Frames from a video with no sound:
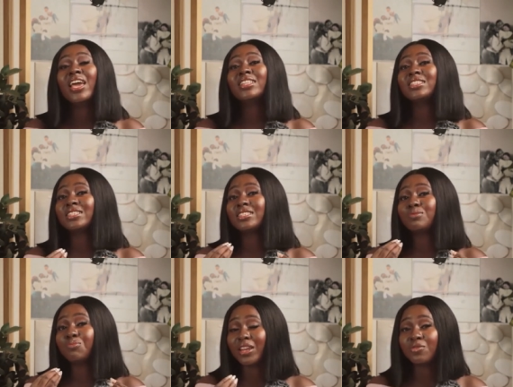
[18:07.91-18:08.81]
it is
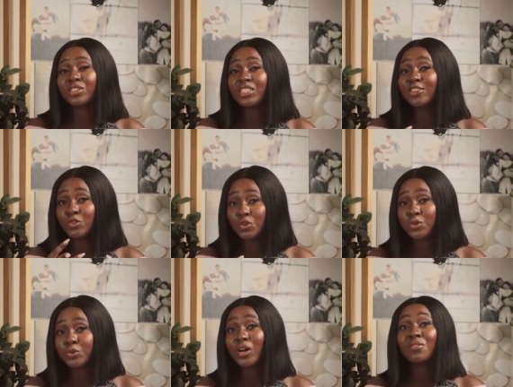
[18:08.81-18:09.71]
beneficial to
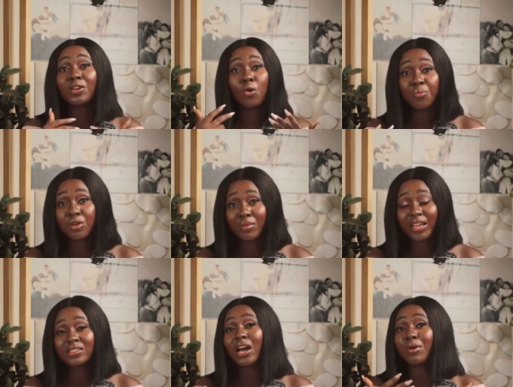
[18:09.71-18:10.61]
you to have an open
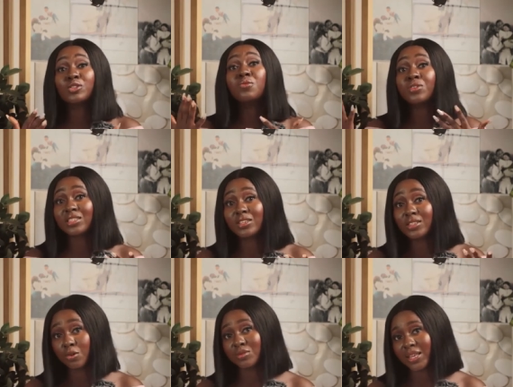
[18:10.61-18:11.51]
mind about unforeseen
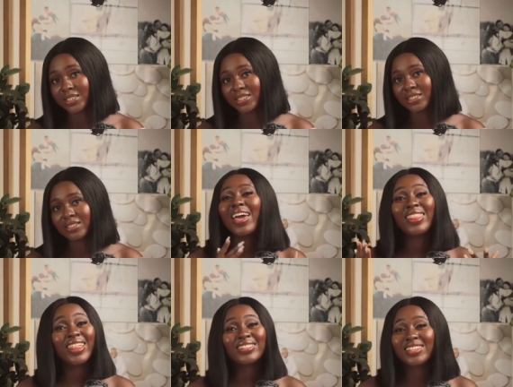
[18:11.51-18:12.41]
circumstances.
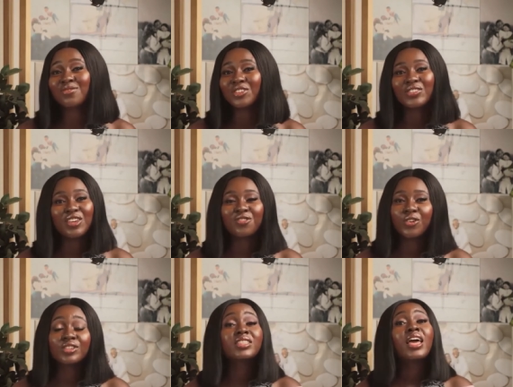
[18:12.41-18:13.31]
And that's it for today,
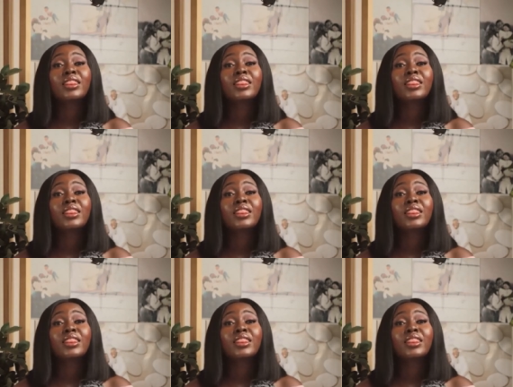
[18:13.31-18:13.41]
folks.